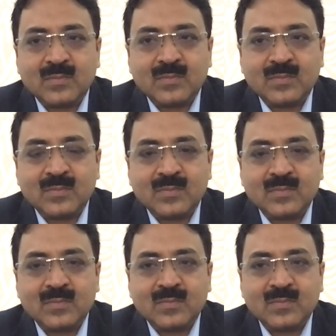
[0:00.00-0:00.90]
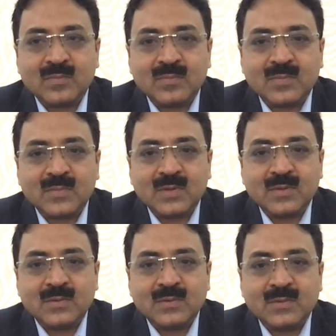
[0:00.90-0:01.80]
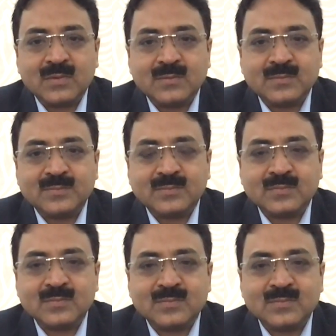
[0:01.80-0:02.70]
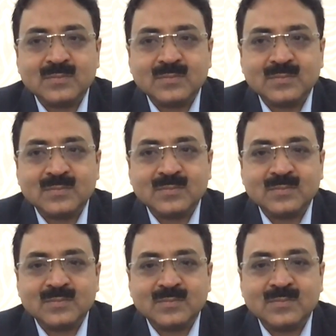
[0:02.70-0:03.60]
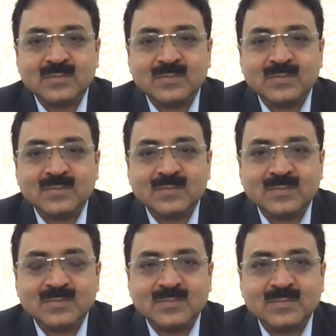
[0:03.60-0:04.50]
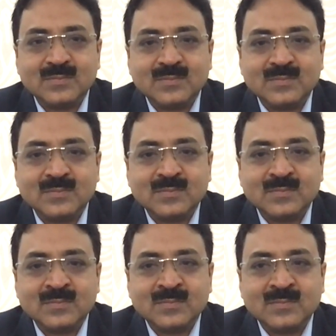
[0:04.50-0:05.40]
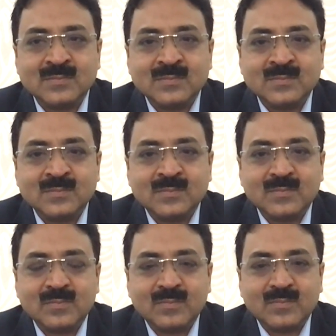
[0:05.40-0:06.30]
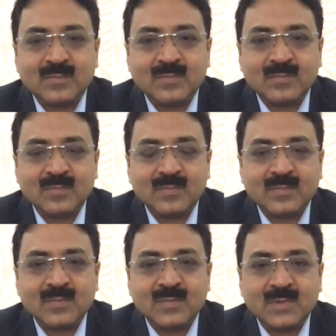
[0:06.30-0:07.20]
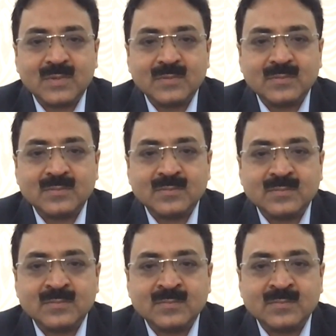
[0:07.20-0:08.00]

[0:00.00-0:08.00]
(silent)